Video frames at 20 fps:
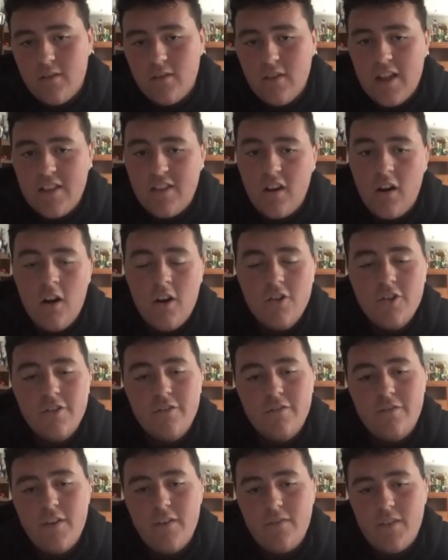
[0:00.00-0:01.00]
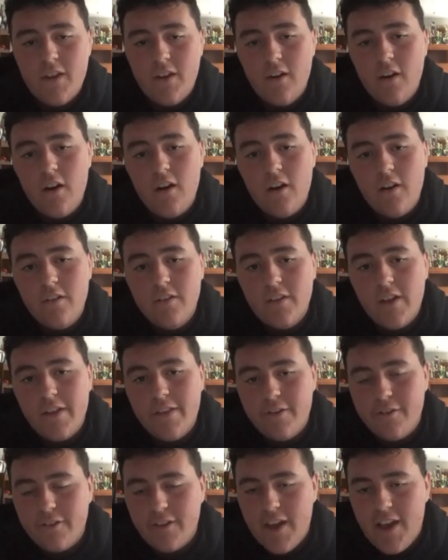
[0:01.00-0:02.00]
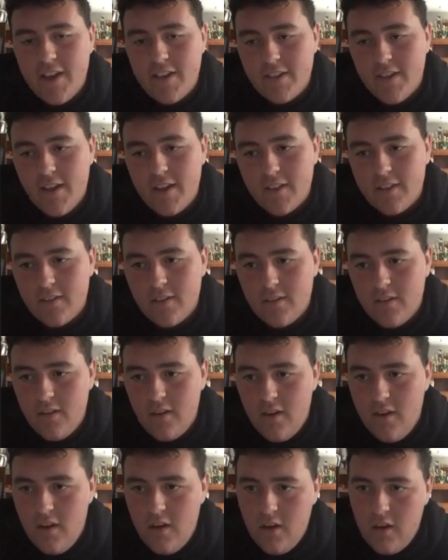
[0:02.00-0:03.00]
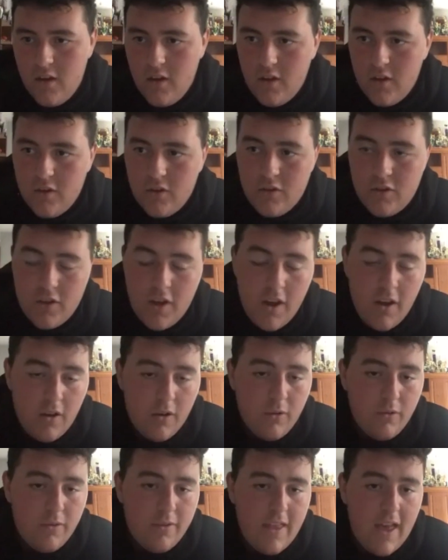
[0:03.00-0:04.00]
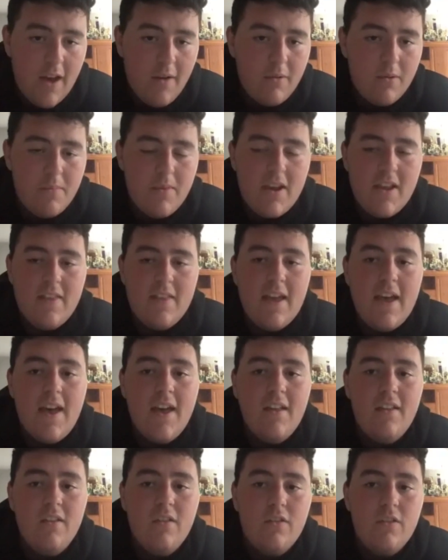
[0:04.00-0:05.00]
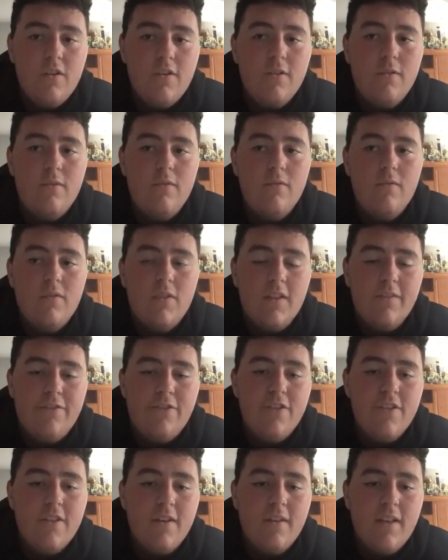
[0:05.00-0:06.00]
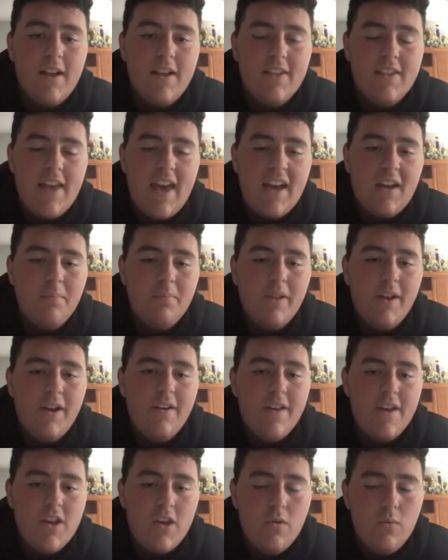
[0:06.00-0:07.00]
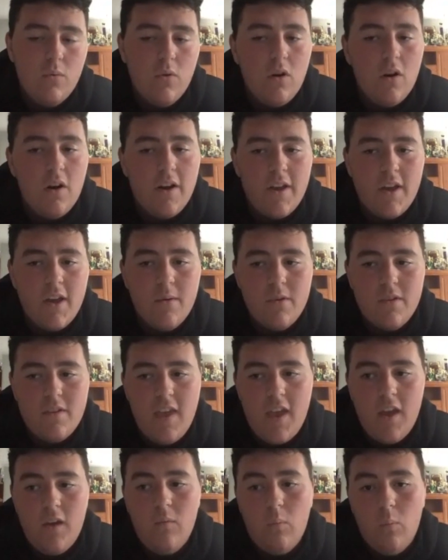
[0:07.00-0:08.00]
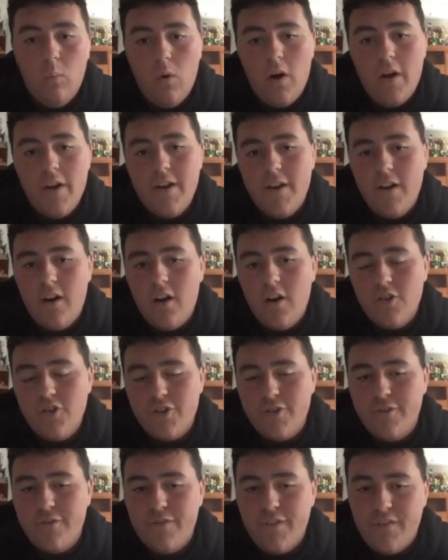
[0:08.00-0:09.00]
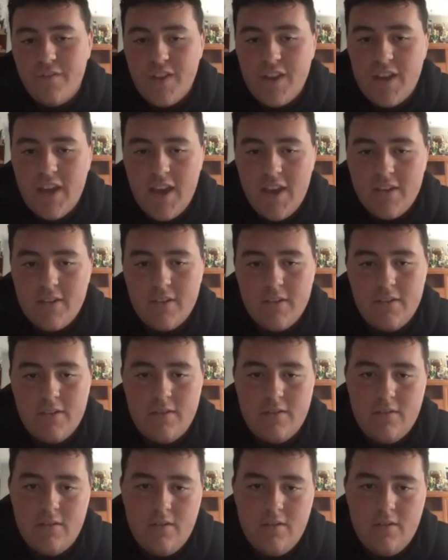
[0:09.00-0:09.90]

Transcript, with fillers: So that's 150 cards and there's case hits. So that would mean that there's for the exact player that you want, it would take one in 150 cases.